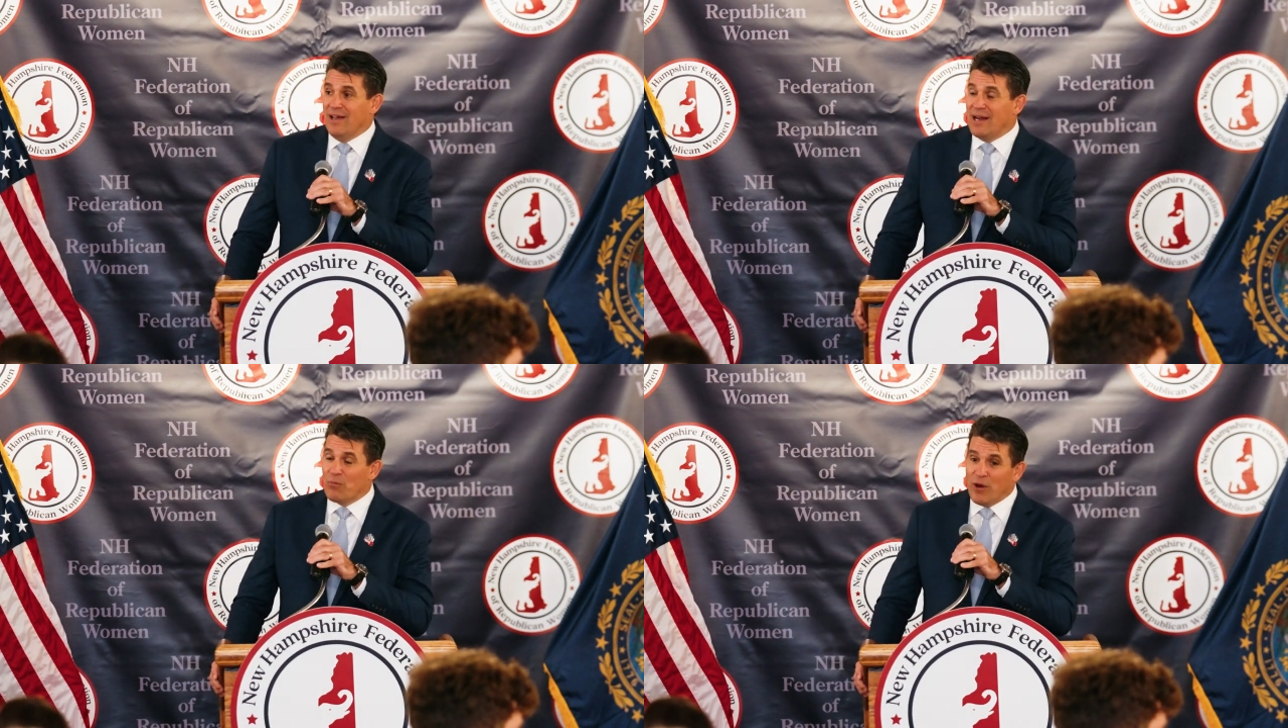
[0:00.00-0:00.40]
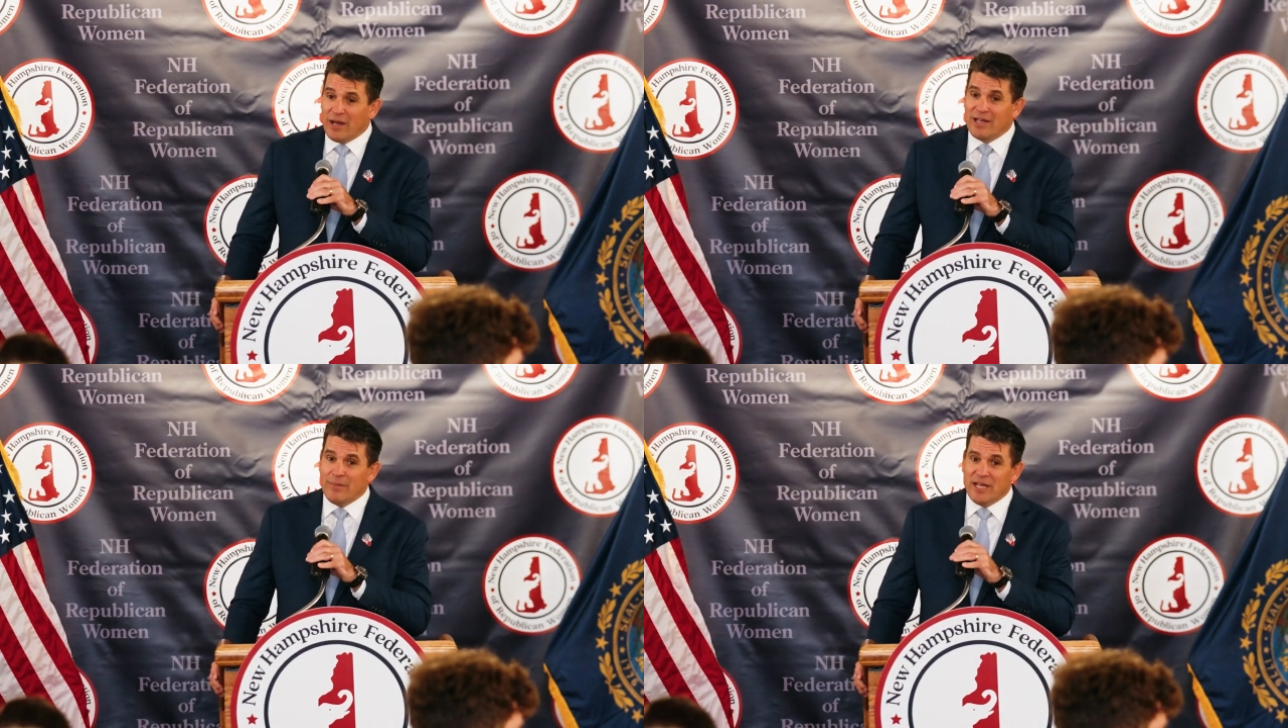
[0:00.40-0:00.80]
And I'm
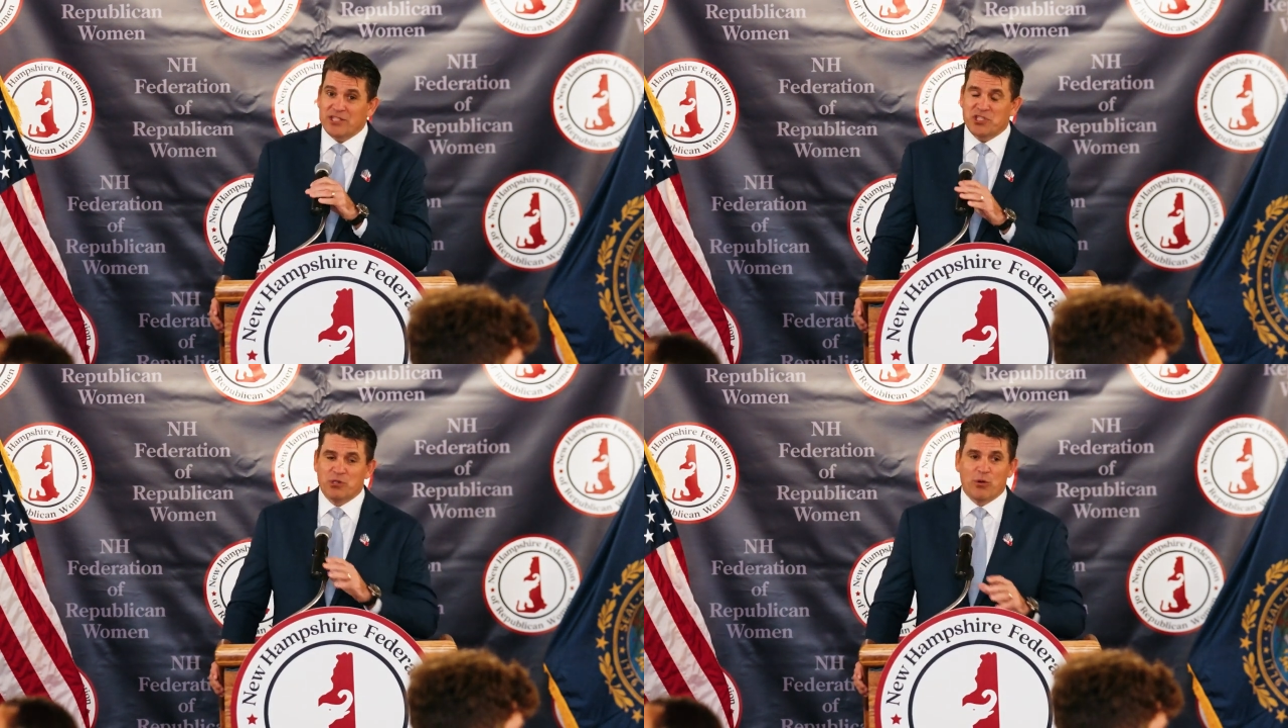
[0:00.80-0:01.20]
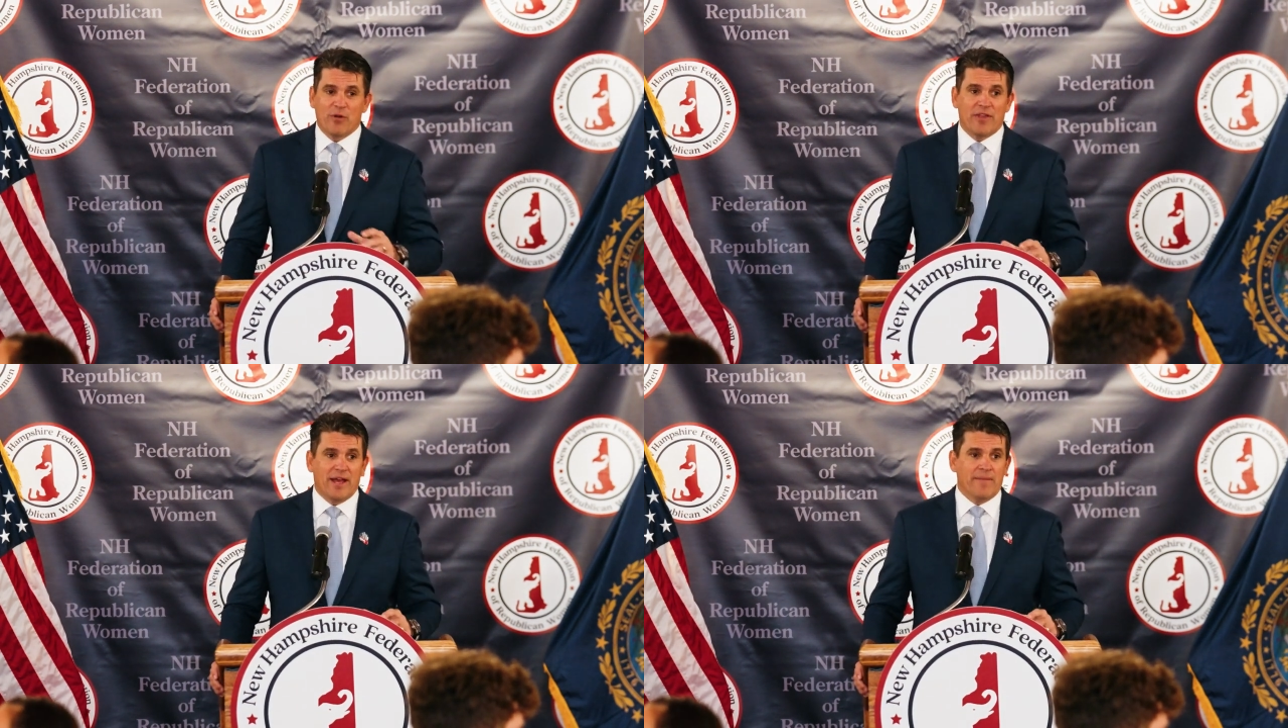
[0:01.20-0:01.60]
running to make
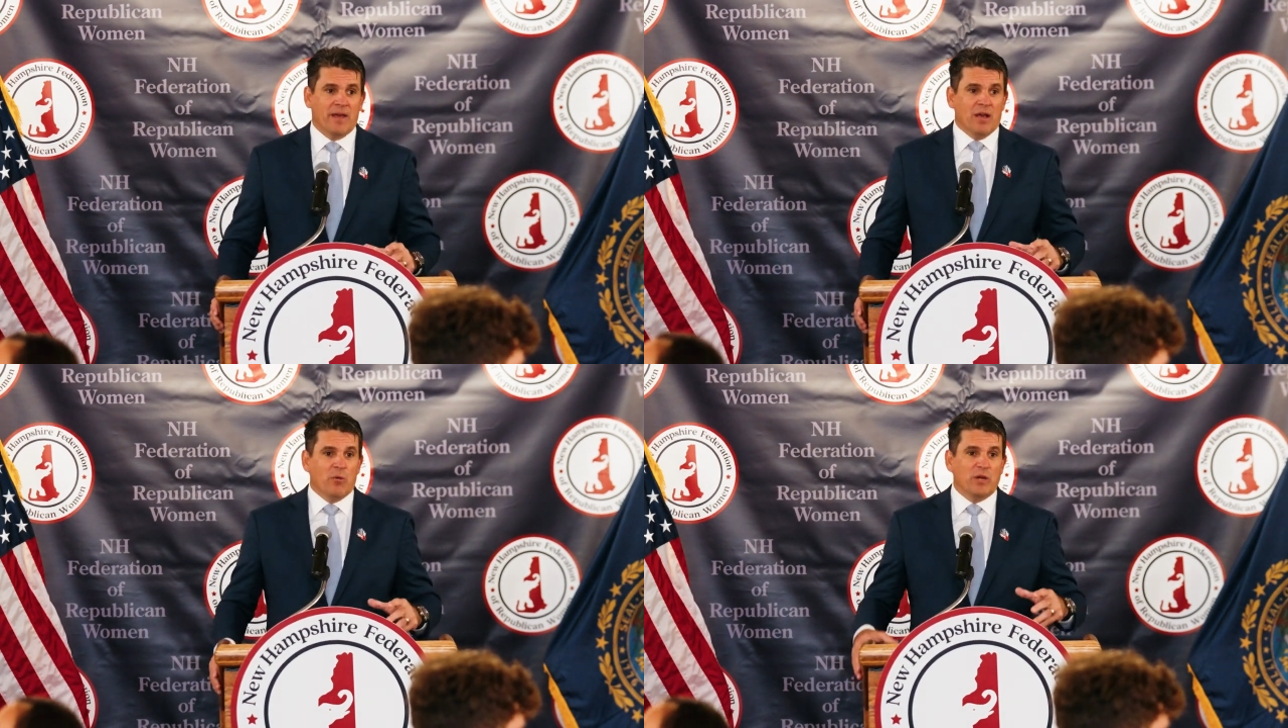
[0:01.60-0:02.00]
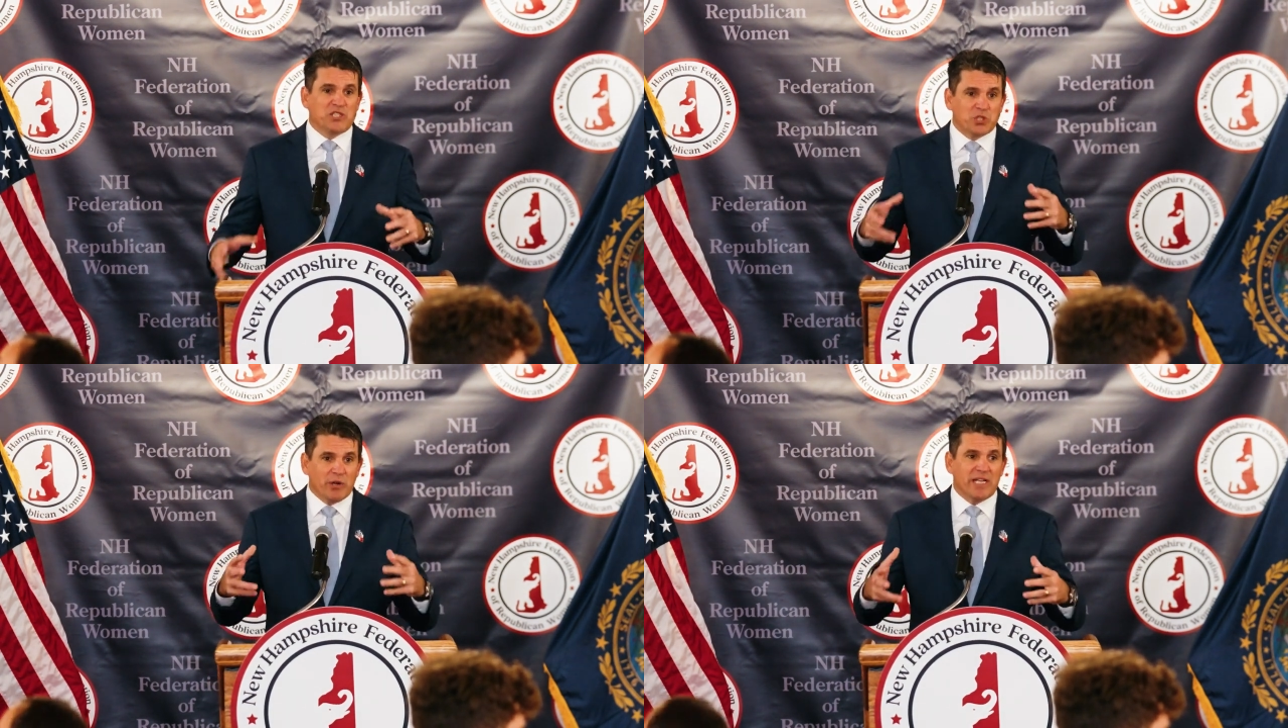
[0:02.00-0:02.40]
sure that
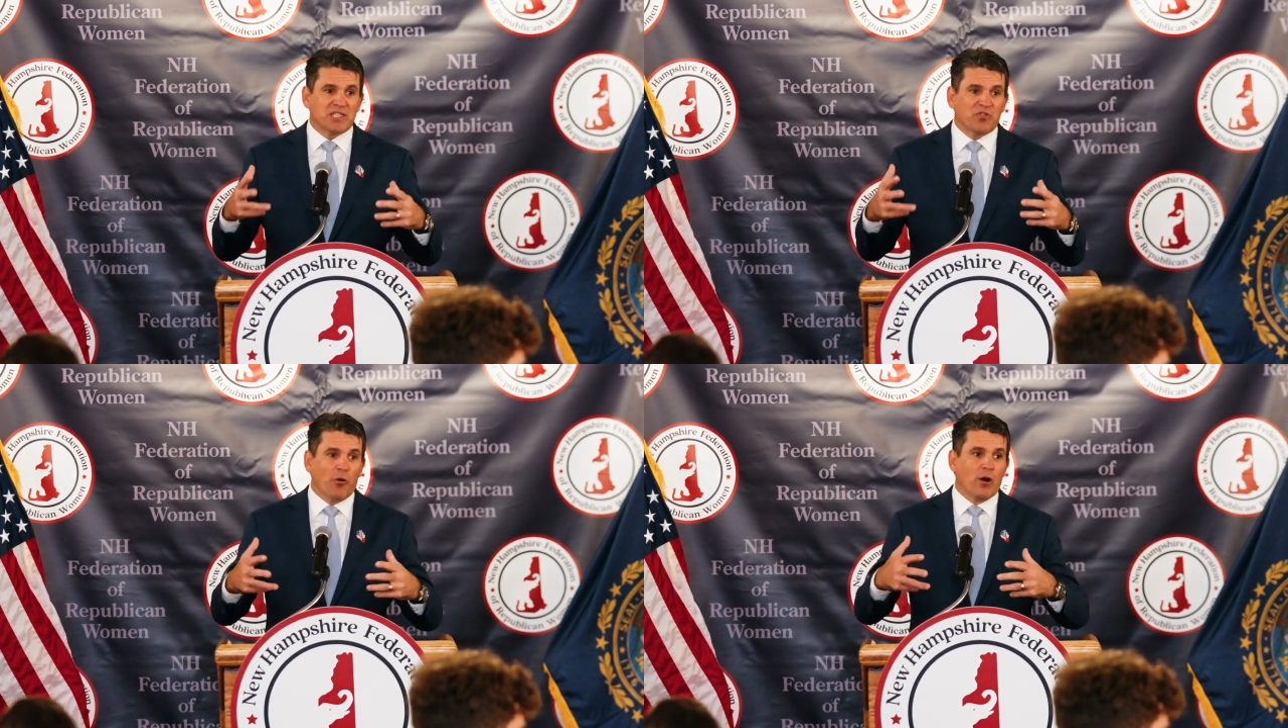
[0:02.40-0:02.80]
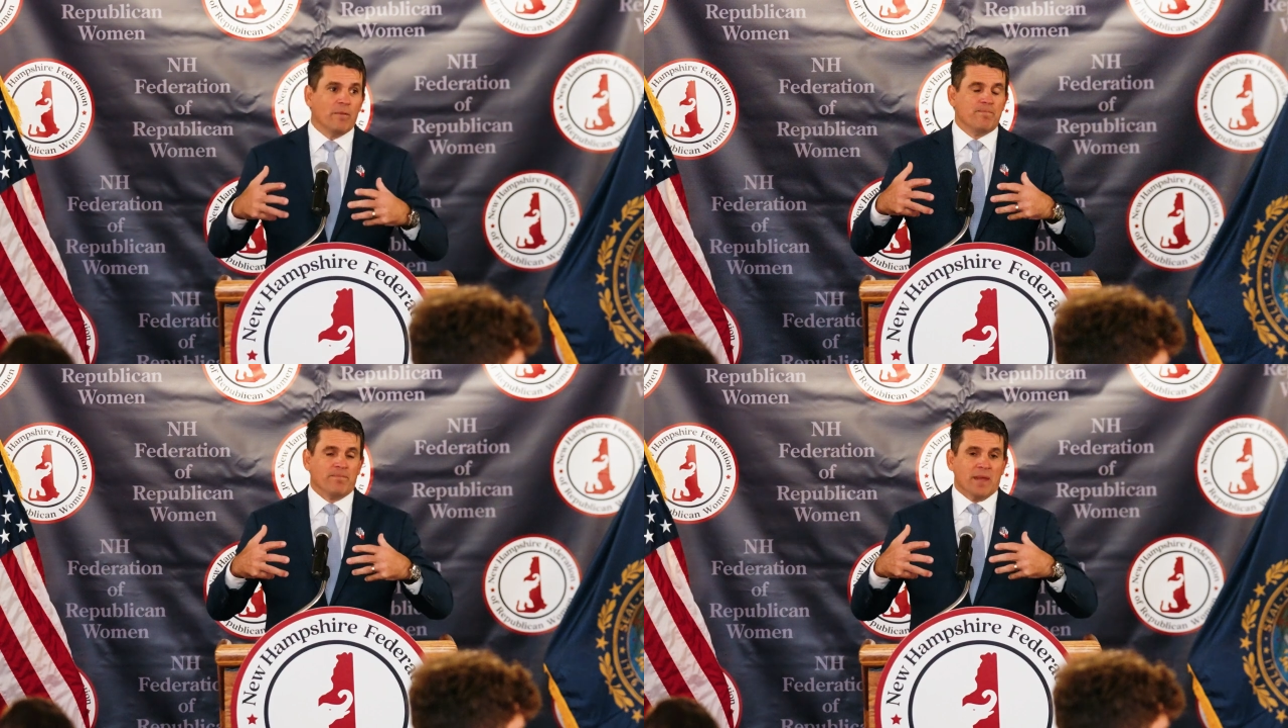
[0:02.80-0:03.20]
we
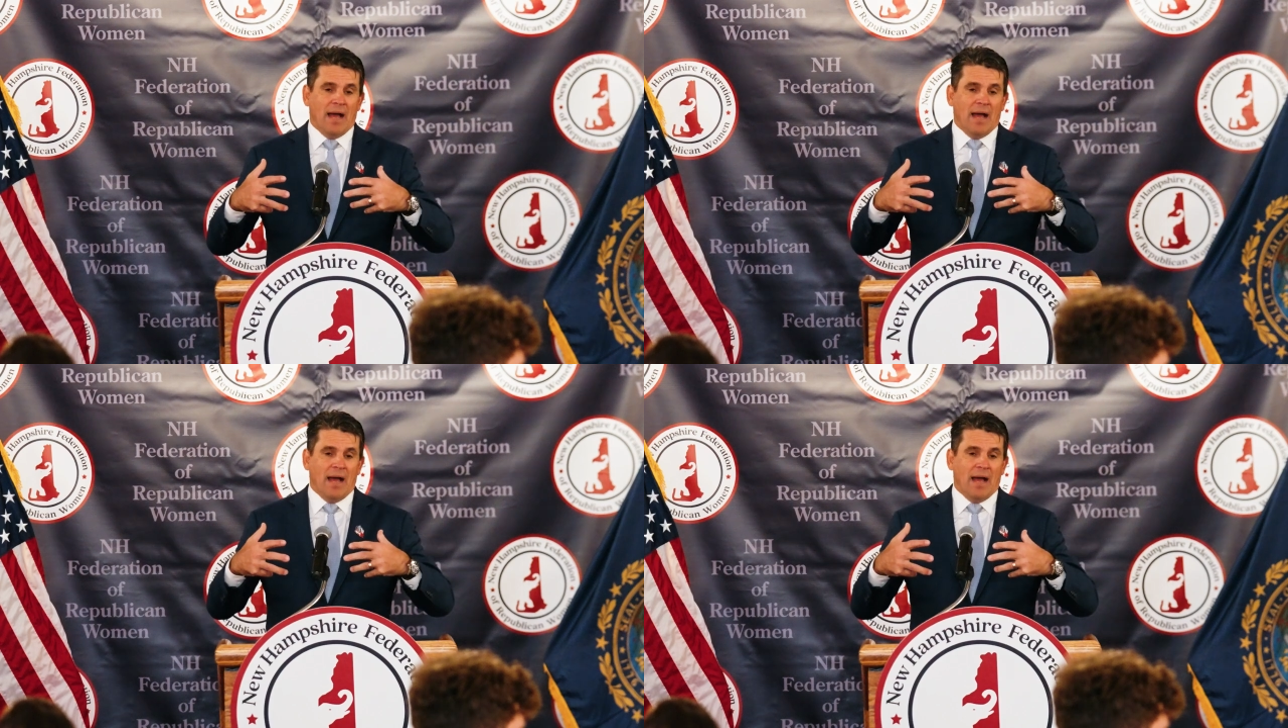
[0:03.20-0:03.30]
transform,